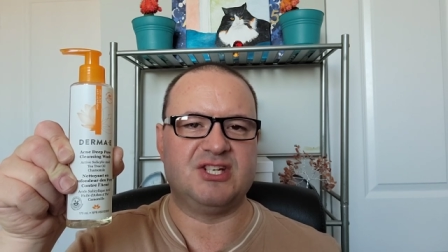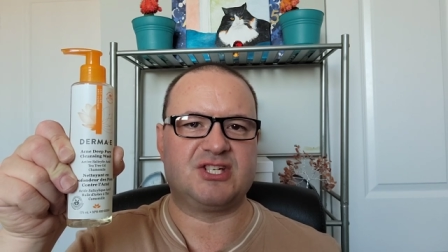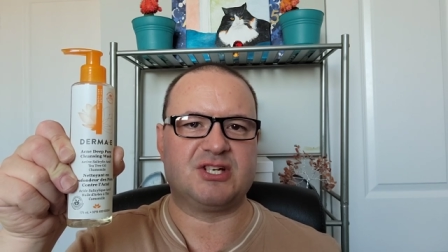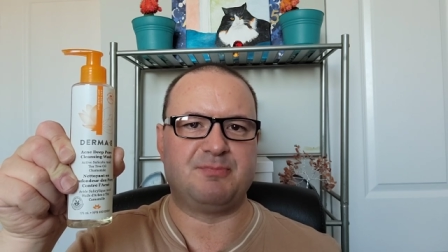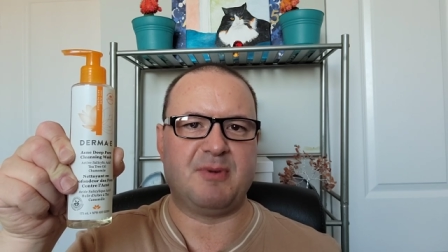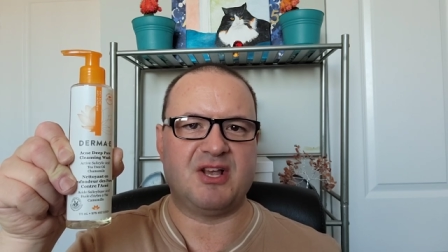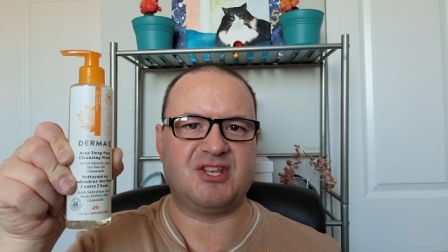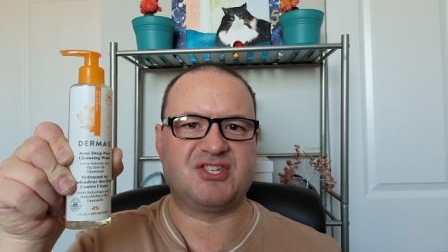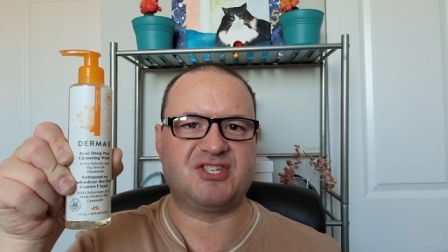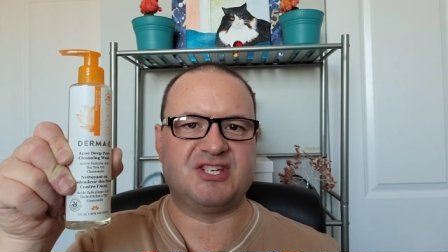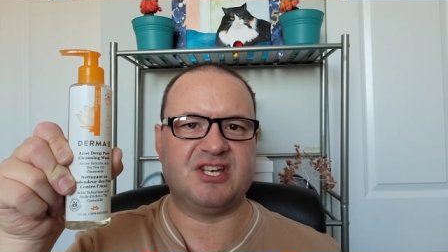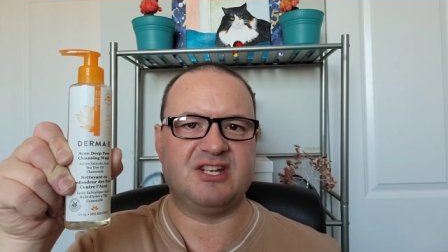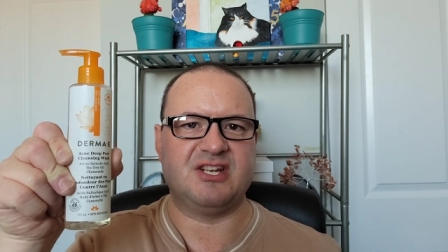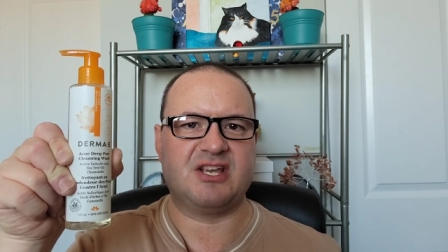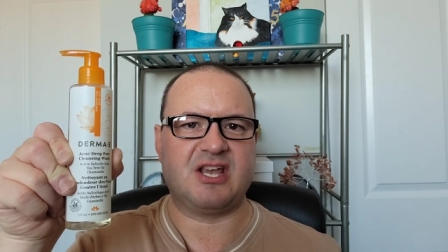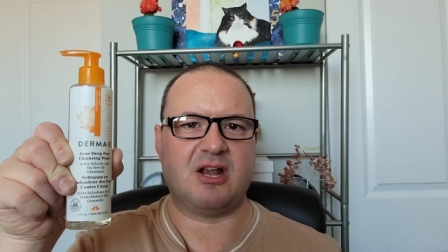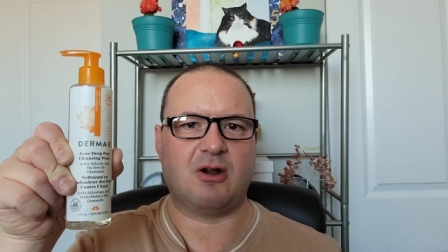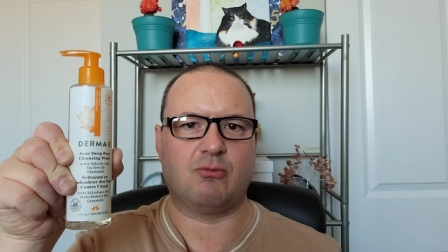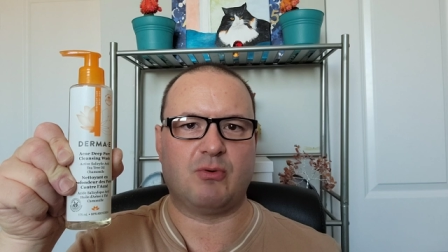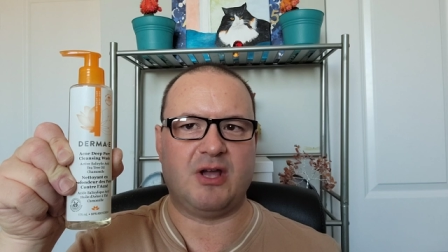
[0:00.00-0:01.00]
into my
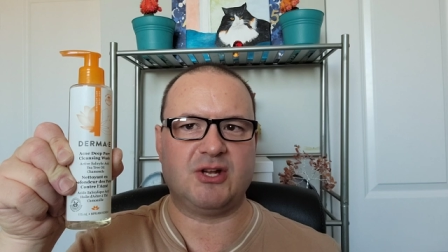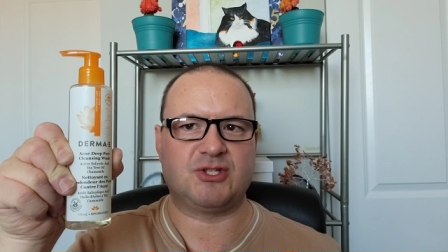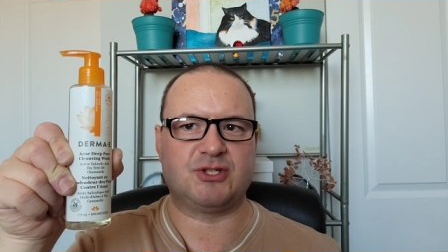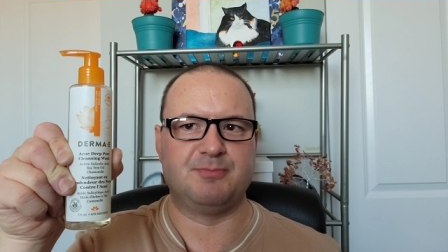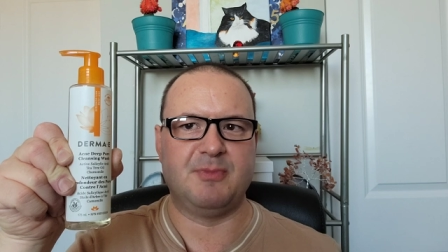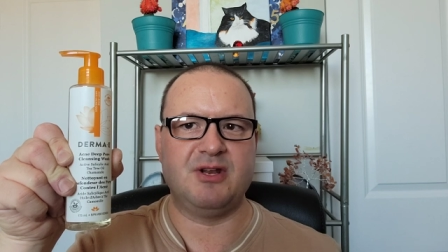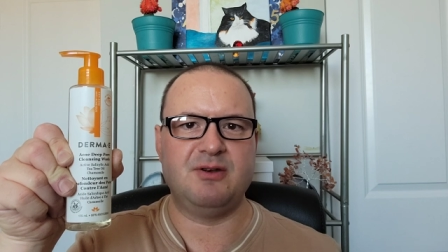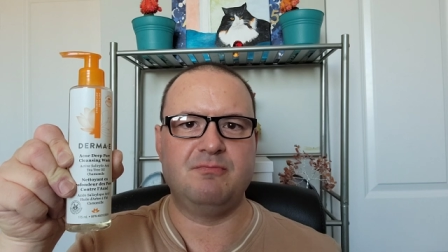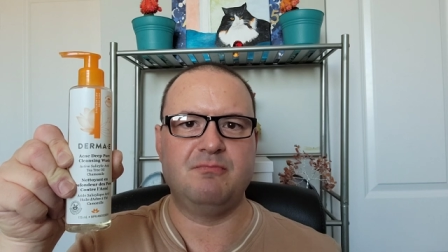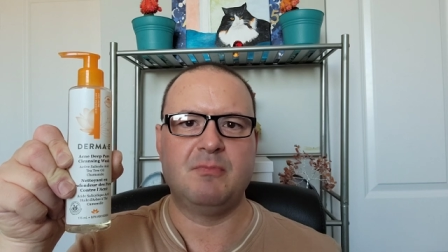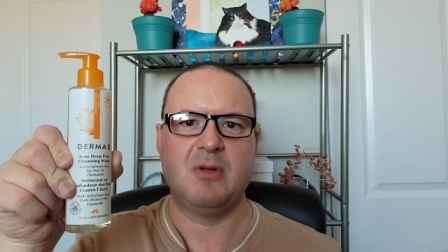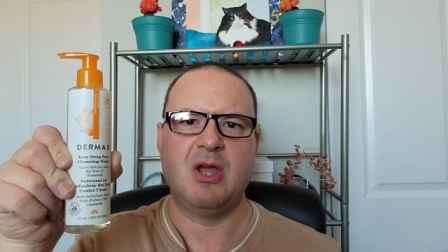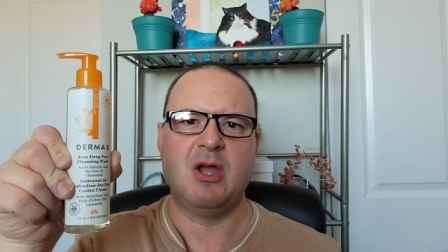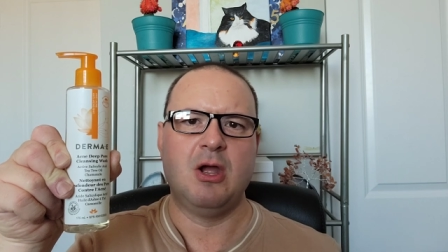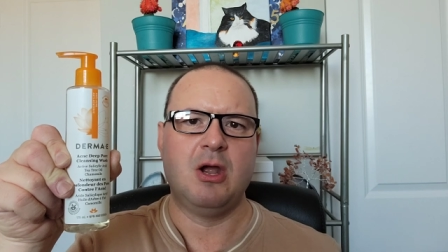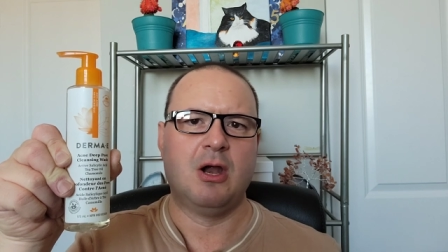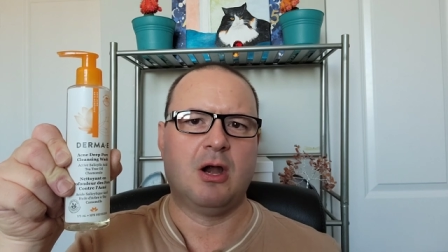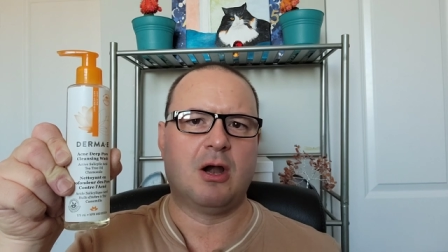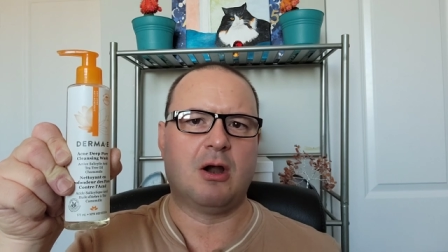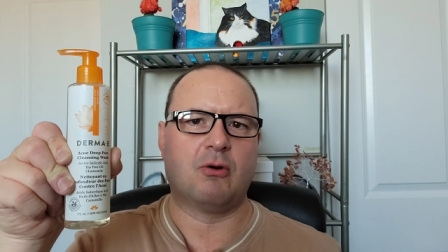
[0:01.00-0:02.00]
skincare regimen
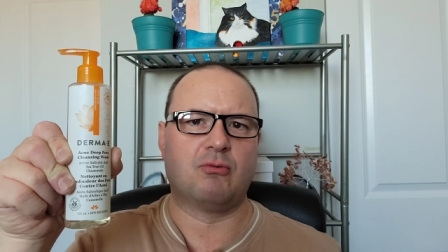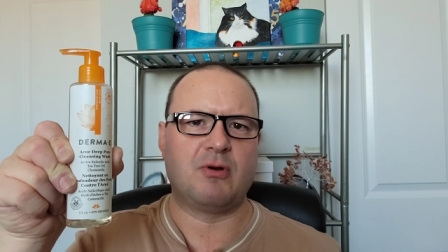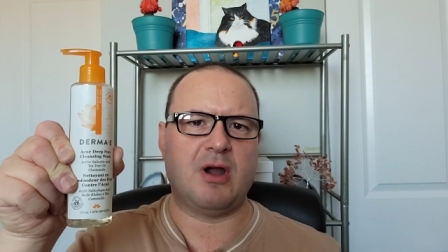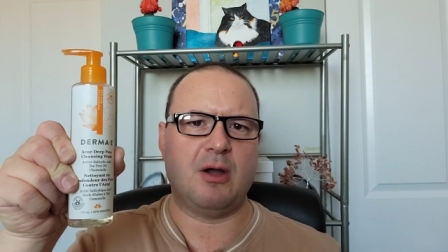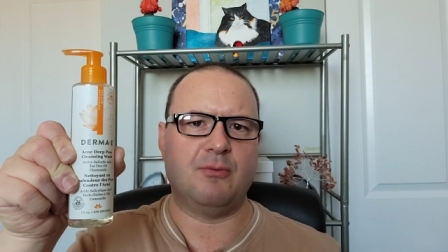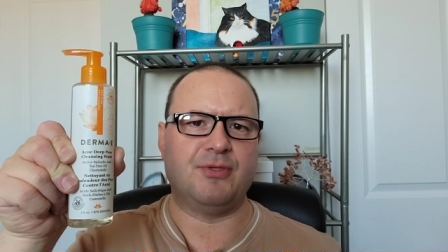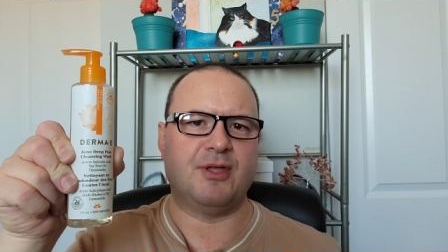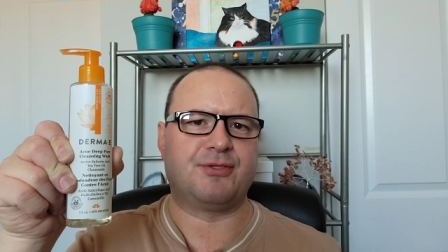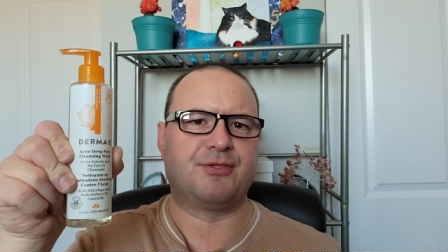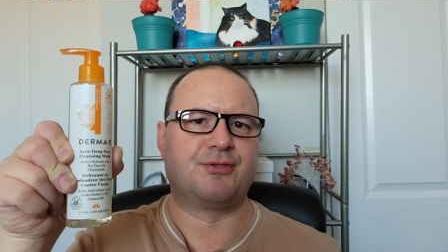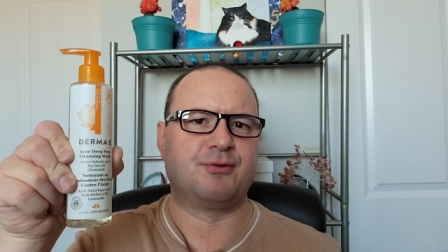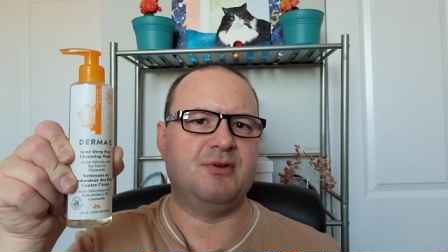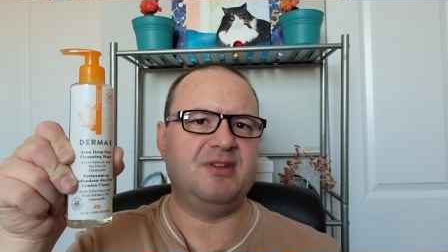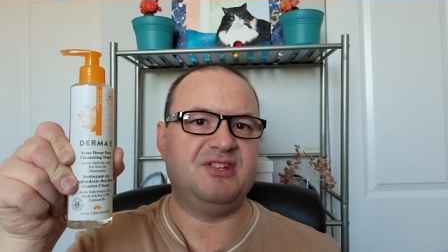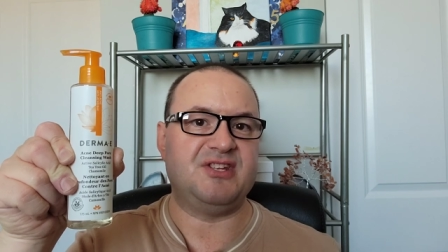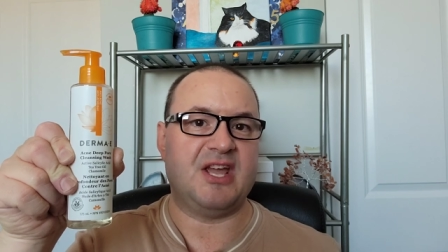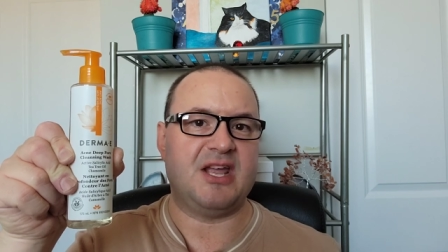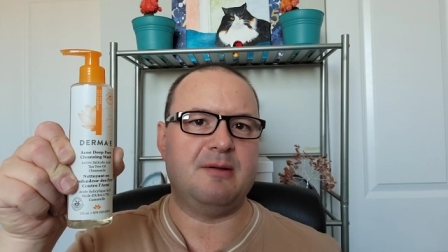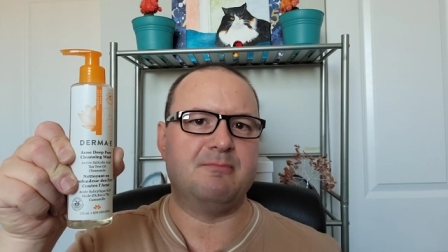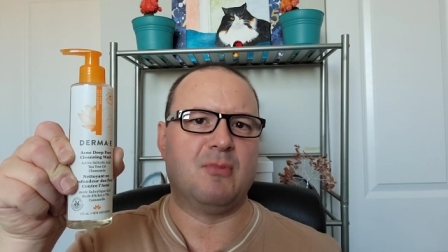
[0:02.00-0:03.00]
around the
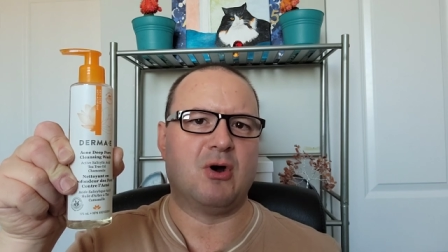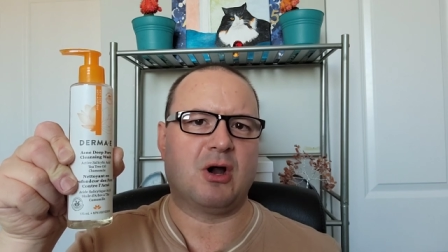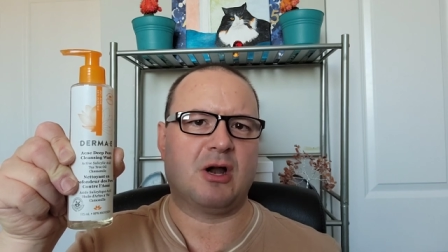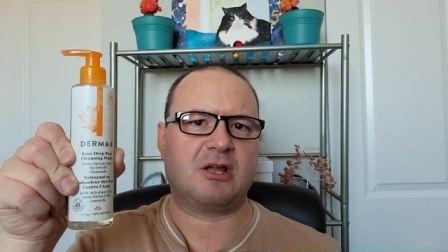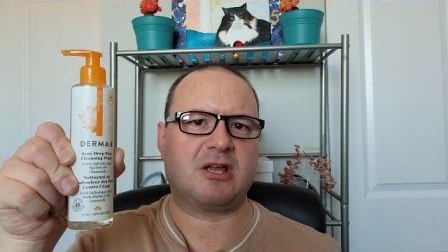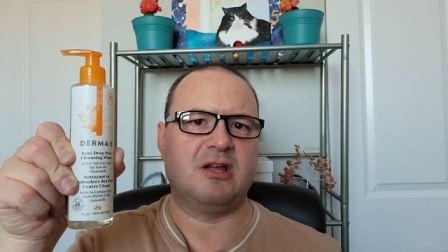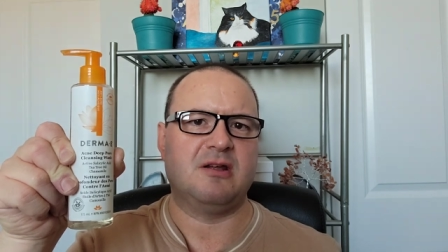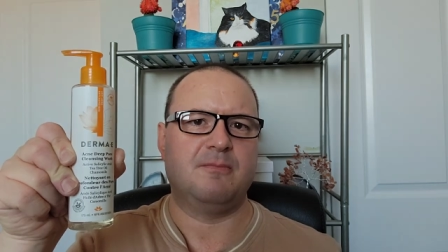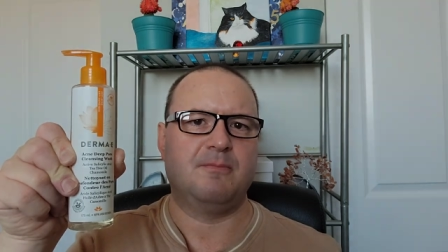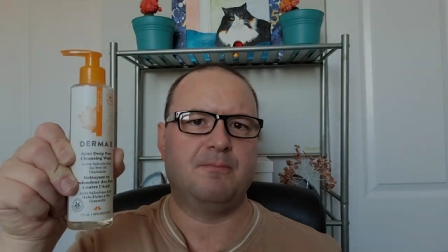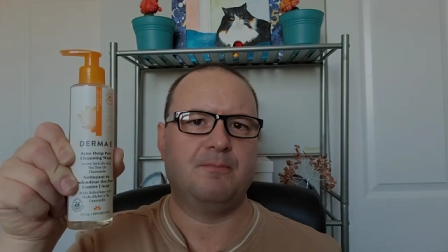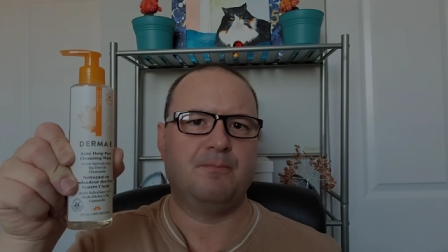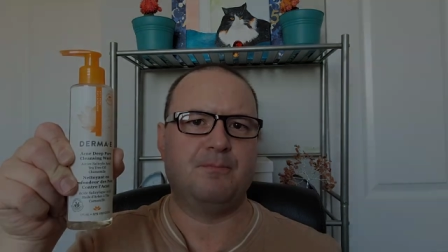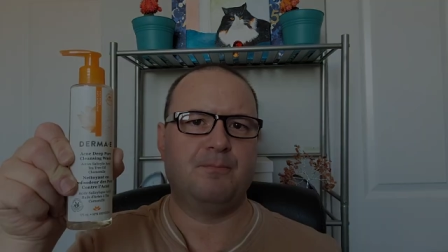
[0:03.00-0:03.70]
three-day mark.